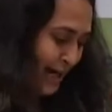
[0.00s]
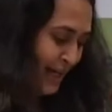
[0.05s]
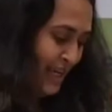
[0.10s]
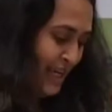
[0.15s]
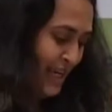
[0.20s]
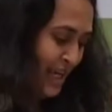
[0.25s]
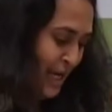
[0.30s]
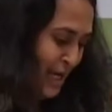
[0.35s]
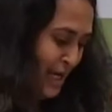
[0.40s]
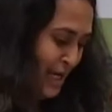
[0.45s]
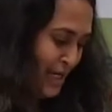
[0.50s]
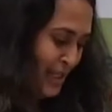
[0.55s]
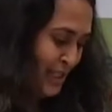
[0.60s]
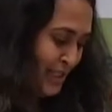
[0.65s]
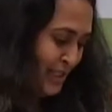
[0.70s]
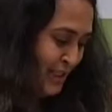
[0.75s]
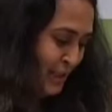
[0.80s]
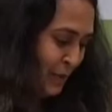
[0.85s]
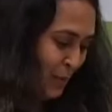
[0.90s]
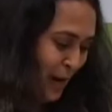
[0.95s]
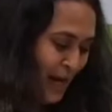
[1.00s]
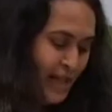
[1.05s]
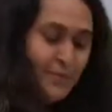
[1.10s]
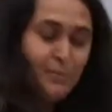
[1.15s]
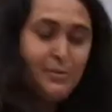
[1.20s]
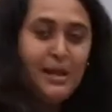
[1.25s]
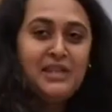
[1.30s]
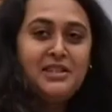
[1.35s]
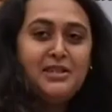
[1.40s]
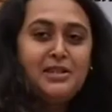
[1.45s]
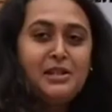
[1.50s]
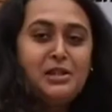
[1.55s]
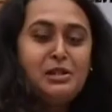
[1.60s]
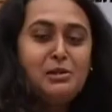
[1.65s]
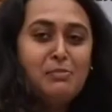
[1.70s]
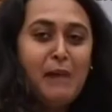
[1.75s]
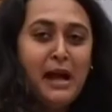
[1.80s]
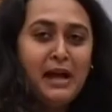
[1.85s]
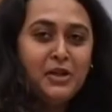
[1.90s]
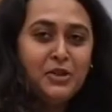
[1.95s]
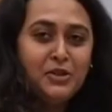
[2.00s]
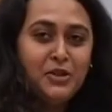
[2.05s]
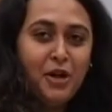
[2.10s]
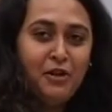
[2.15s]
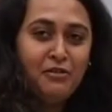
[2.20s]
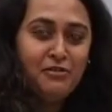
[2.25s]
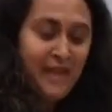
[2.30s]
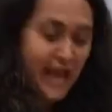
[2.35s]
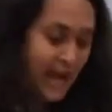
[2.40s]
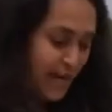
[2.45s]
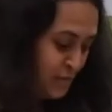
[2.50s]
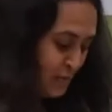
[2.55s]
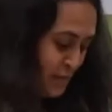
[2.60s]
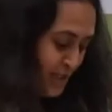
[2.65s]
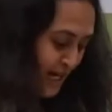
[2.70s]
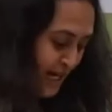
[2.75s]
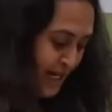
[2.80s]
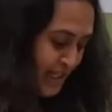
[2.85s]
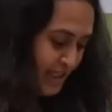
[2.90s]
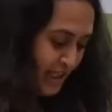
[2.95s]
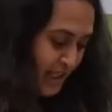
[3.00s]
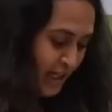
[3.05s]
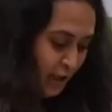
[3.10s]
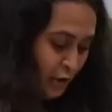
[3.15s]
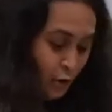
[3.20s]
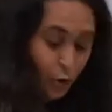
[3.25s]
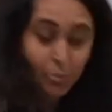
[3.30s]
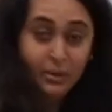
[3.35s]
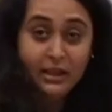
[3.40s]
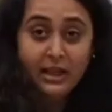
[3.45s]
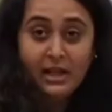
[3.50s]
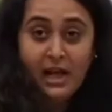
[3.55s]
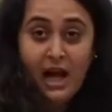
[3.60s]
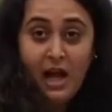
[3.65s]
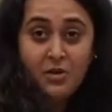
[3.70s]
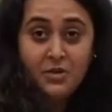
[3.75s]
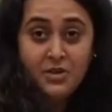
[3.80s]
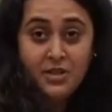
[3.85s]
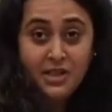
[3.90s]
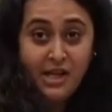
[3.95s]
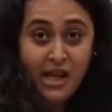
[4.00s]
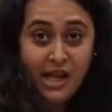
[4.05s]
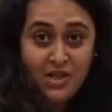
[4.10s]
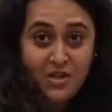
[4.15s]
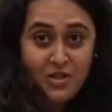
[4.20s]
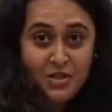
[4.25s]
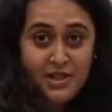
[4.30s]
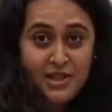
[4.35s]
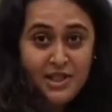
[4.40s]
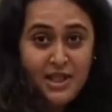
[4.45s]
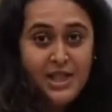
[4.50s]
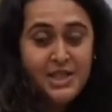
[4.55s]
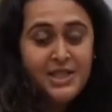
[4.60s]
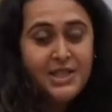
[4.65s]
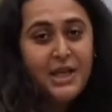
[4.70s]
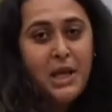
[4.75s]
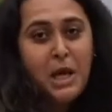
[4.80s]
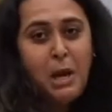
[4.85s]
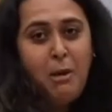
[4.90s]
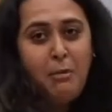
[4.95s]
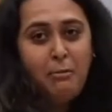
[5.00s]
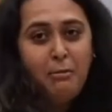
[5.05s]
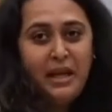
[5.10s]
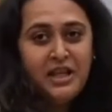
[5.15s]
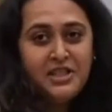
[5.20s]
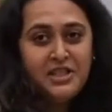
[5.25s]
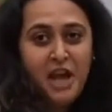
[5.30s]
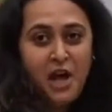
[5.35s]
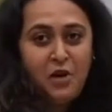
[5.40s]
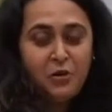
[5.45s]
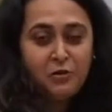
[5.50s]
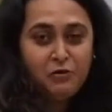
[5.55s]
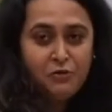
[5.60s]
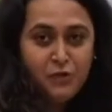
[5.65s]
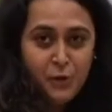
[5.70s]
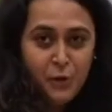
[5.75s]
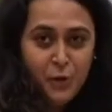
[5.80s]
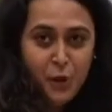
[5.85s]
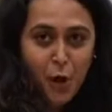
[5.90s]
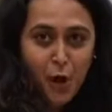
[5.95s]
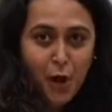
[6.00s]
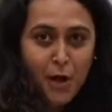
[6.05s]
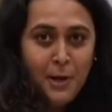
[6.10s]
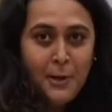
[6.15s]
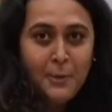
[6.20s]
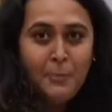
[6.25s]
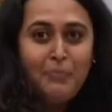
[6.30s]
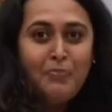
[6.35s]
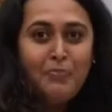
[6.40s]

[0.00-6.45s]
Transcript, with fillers: He is the Vice President, Microsoft Advertising, Global Accounts and Agencies, based out of New York.